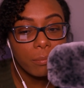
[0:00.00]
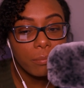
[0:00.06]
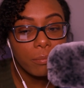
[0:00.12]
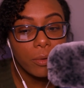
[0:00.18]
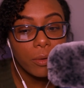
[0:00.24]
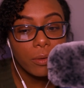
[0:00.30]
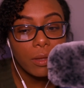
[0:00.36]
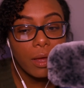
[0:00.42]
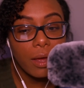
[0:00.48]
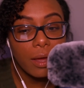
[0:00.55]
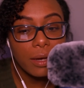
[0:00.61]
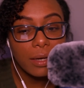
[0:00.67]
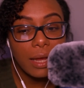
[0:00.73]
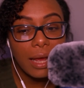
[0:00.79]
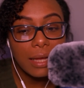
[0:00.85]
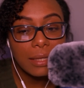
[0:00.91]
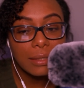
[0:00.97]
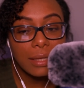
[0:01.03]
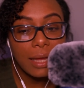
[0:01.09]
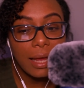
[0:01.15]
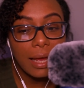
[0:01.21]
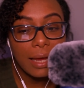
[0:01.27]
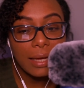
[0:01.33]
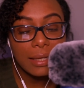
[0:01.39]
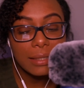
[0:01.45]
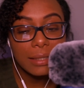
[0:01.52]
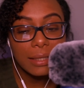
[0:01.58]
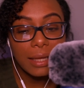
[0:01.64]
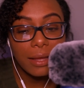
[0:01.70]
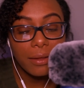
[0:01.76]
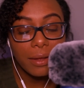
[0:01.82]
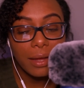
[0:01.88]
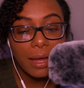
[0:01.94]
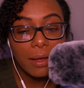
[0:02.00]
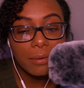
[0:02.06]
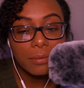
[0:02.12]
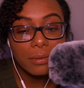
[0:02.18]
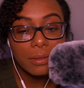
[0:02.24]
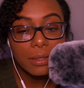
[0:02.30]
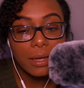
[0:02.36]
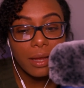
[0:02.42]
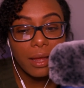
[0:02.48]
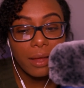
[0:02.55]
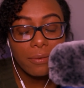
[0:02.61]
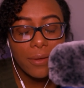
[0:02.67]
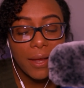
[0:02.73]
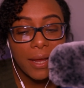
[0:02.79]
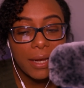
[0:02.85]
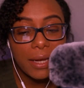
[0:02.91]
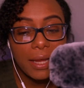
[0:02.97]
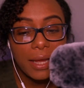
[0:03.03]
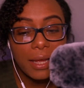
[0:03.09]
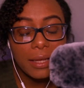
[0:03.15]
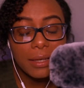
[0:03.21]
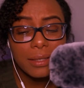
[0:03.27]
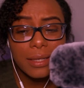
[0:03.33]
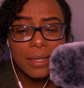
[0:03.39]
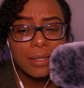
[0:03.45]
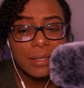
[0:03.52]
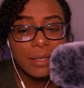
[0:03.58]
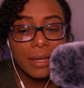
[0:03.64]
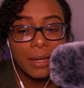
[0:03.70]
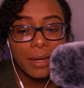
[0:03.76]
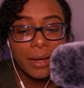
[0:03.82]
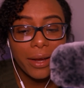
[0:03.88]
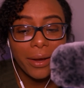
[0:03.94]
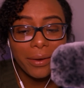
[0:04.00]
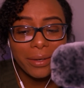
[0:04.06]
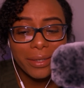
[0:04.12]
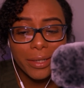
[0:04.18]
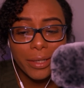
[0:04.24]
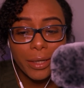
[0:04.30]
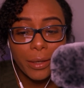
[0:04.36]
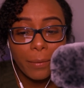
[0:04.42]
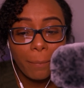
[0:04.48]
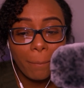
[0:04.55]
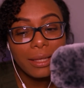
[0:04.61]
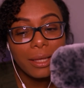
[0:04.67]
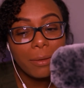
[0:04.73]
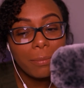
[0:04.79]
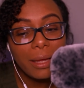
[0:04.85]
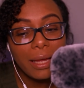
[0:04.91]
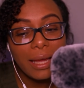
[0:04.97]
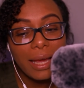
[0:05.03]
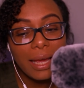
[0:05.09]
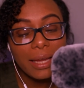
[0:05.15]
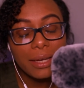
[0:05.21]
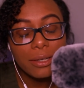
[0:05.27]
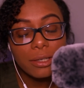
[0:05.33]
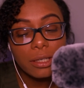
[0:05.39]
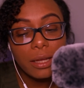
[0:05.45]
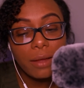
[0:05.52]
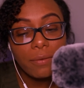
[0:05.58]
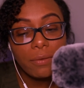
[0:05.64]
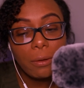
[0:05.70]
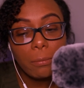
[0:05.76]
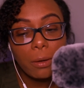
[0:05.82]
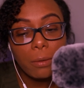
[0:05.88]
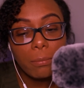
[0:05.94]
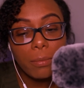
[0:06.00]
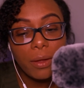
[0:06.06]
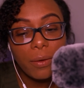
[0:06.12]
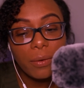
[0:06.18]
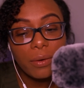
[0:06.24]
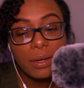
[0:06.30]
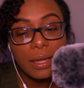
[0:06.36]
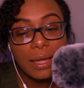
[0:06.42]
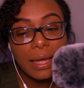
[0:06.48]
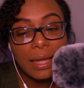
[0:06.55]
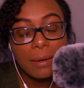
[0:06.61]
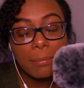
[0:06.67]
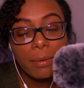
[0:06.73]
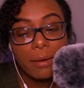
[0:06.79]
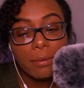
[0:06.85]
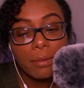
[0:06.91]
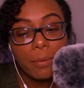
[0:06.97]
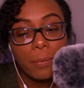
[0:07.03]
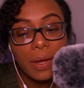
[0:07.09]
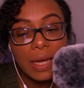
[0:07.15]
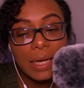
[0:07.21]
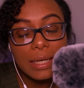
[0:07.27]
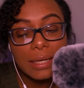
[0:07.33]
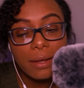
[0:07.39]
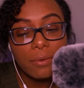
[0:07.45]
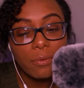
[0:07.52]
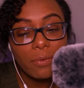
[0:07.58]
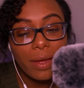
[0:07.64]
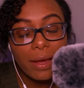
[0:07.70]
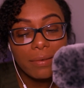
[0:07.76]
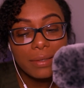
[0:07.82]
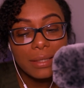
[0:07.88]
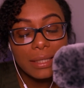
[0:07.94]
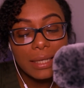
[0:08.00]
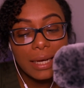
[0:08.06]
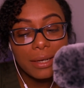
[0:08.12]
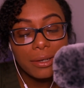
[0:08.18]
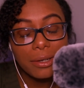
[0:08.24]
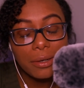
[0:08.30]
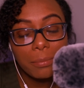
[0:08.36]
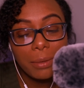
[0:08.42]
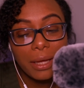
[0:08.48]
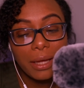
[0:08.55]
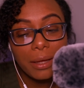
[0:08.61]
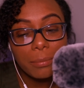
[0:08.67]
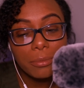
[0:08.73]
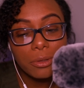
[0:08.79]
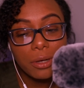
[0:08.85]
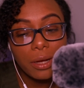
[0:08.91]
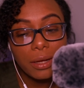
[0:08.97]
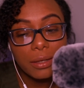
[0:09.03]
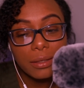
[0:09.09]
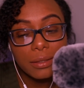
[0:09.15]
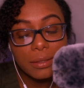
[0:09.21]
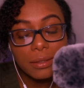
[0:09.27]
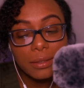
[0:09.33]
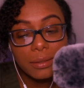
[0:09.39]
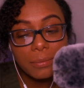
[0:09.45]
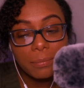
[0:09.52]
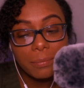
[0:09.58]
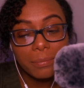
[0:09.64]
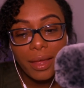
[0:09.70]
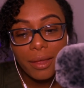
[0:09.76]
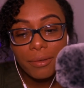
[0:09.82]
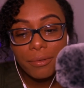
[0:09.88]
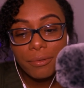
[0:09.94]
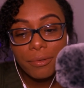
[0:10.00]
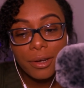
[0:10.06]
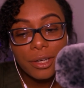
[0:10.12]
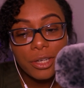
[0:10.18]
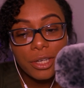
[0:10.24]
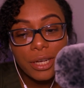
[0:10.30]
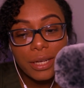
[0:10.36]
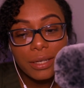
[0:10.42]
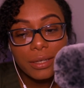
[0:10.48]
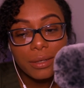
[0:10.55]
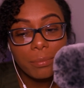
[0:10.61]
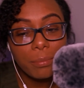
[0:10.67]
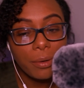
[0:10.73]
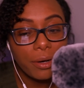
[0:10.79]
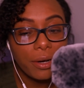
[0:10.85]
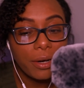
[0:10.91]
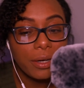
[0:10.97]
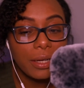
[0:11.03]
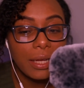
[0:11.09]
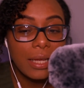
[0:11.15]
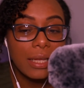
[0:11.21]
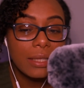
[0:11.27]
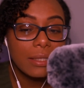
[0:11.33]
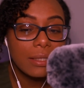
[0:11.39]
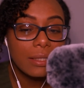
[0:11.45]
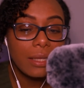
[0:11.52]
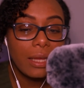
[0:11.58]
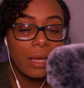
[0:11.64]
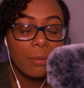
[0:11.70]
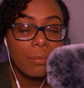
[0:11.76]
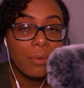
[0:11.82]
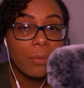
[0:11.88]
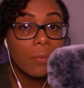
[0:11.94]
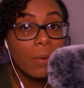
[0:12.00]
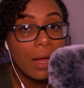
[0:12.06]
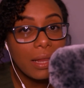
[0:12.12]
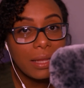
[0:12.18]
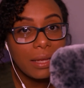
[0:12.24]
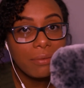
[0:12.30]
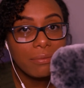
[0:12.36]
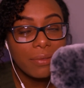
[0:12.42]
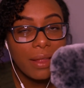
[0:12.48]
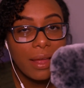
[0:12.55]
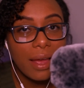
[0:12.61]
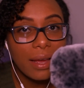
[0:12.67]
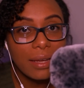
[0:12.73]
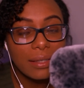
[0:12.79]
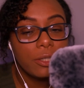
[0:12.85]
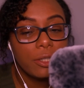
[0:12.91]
Mulan has the highest kill count of any Disney character. Cubic inch of human bone can bear the weight of 5 standard pickup trucks. A frigid bird can sleep while it flies.